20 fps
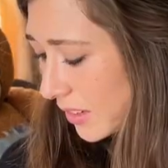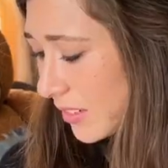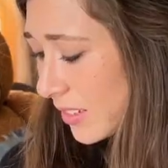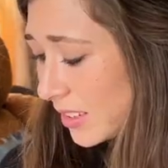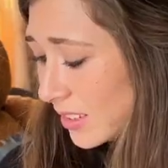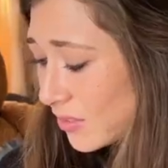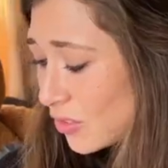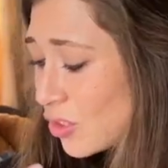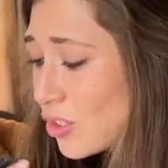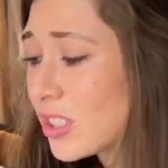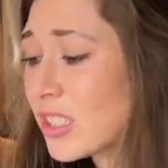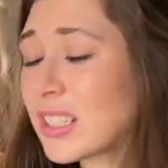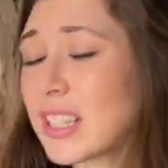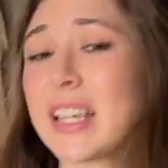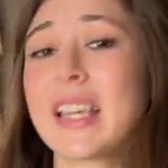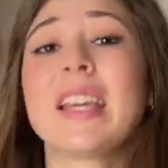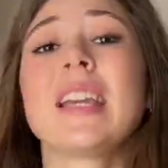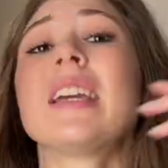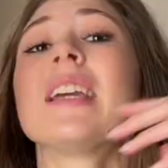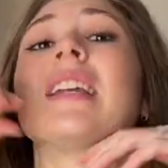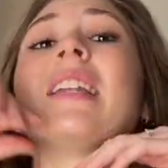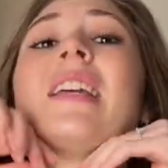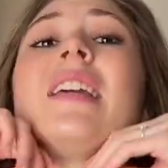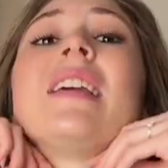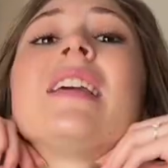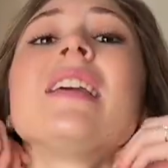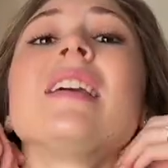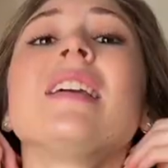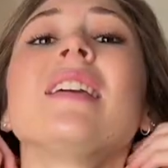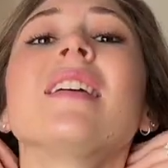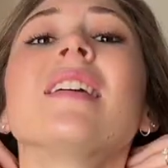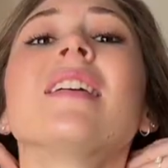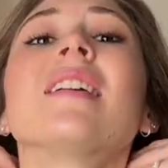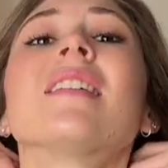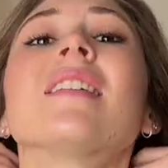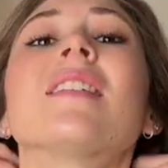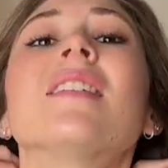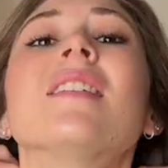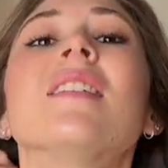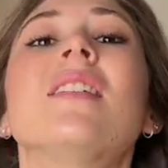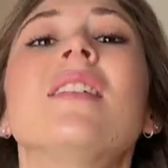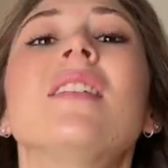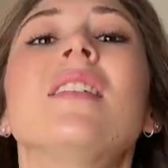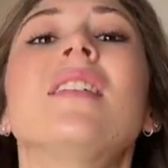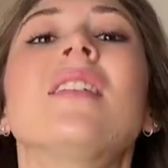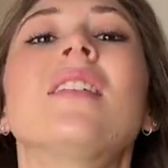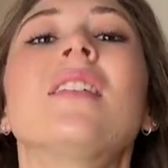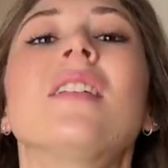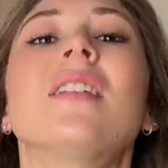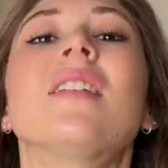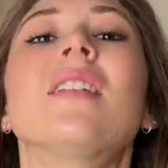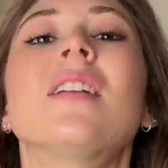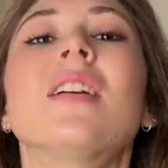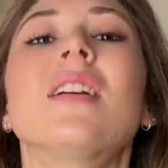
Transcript: are the cool scene. Oh.